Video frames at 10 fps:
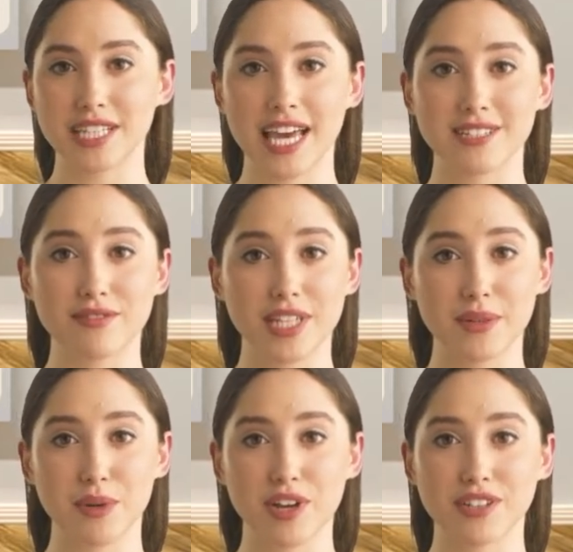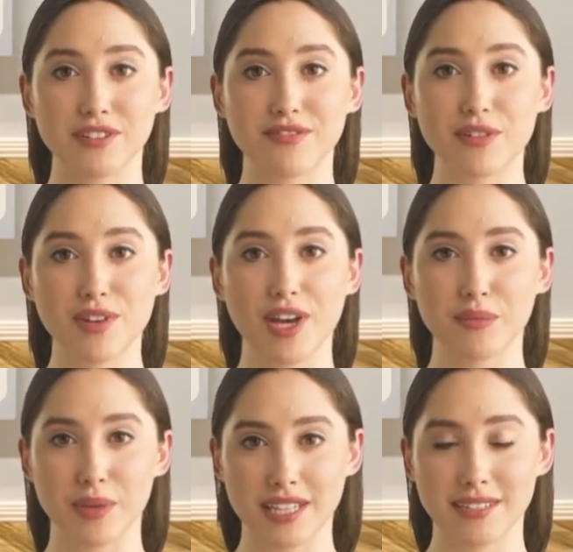tax-free while in the
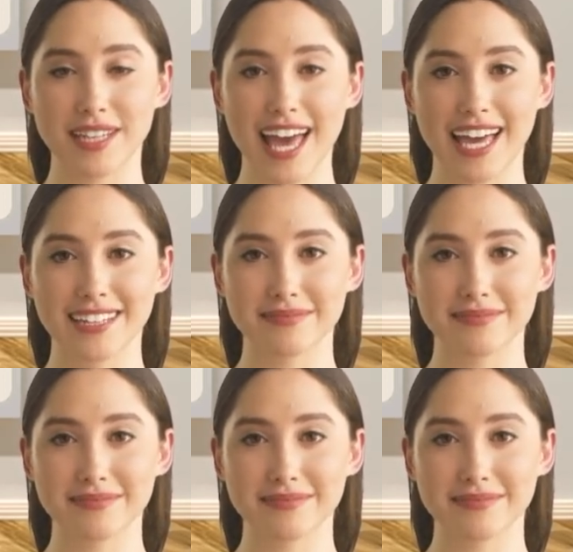401k.